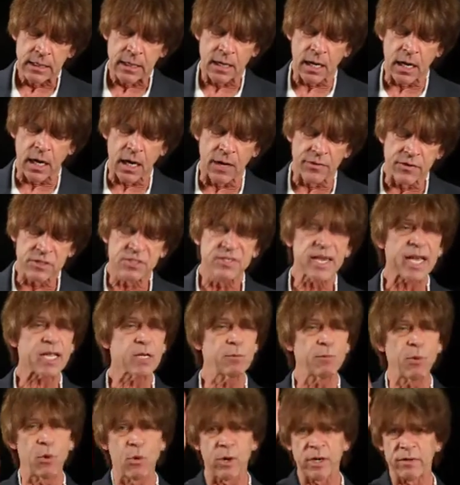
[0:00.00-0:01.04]
The
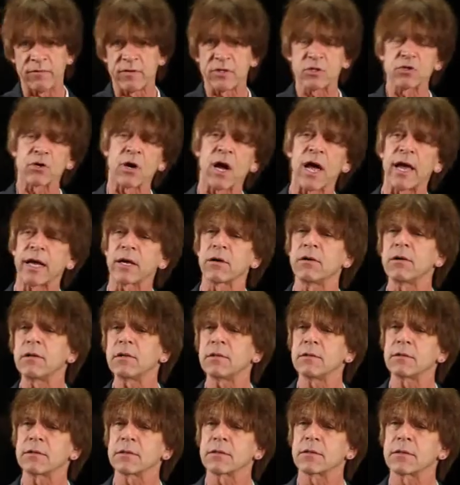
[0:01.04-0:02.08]
second point of the triangle
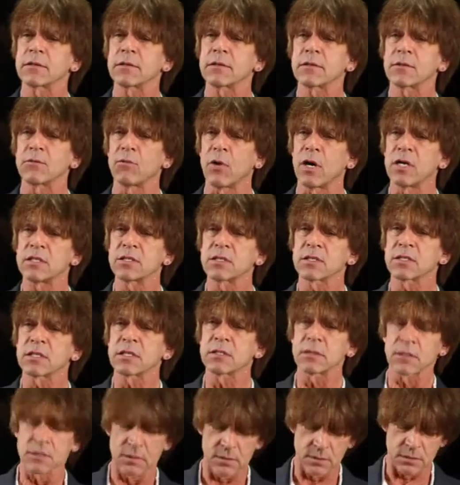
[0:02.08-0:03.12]
was
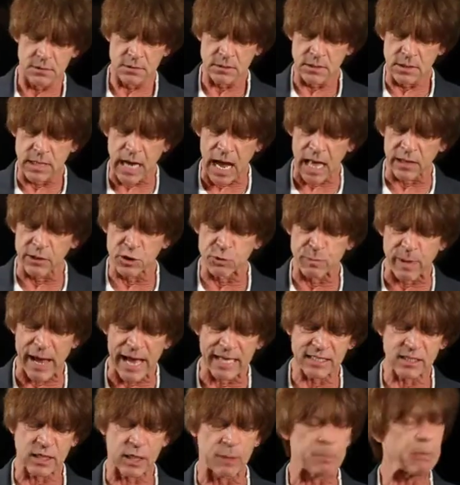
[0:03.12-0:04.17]
college
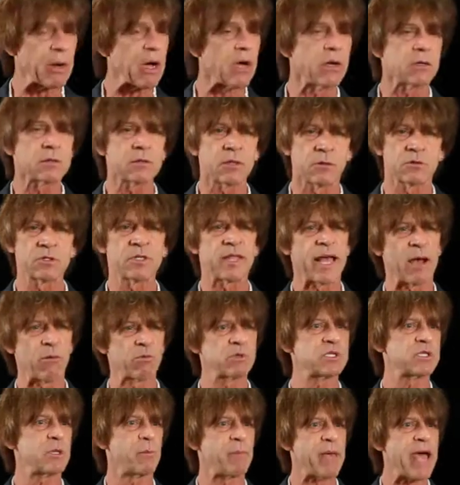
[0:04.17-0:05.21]
basketball. That
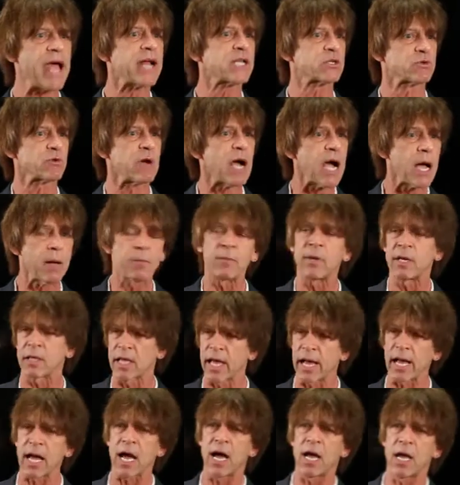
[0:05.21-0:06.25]
was the backdrop. And
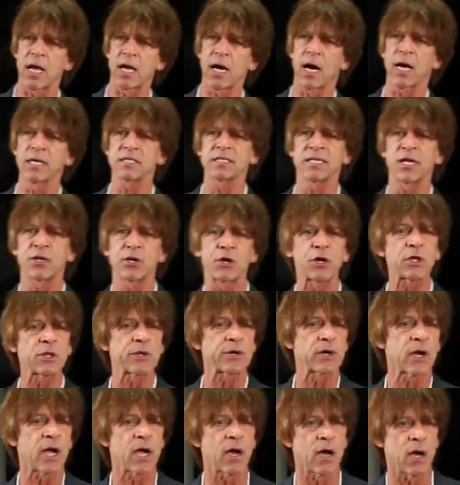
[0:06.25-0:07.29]
like I said
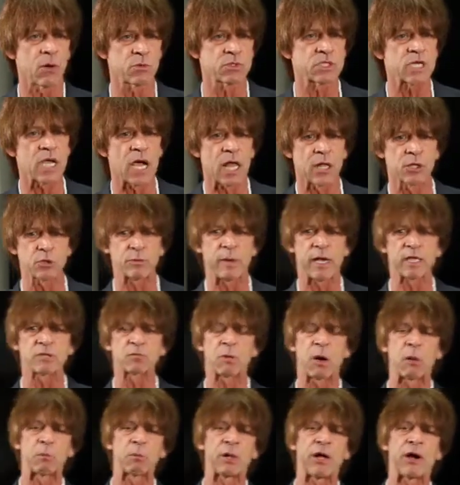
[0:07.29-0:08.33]
earlier, I was a college
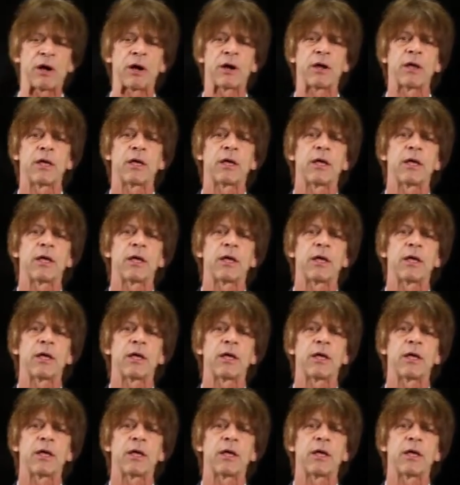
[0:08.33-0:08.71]
basketball player.